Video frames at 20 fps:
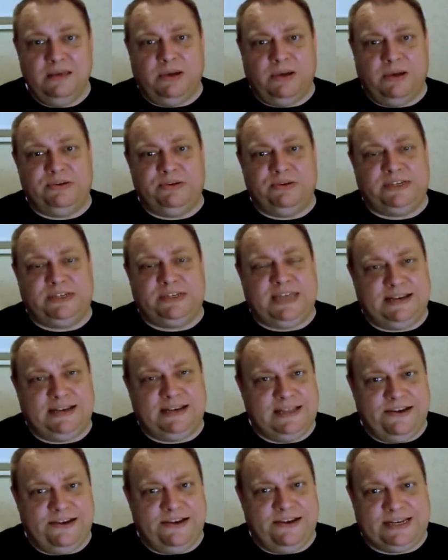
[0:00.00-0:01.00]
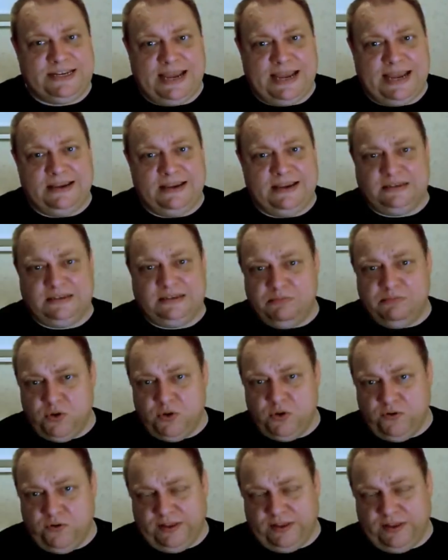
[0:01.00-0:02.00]
by protecting their attackers and
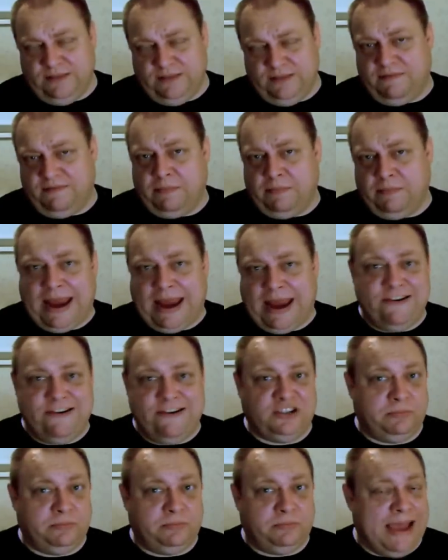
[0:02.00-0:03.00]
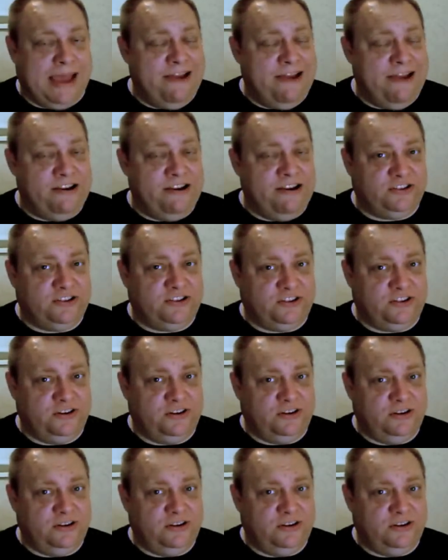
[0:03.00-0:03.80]
moving them from parish to parish,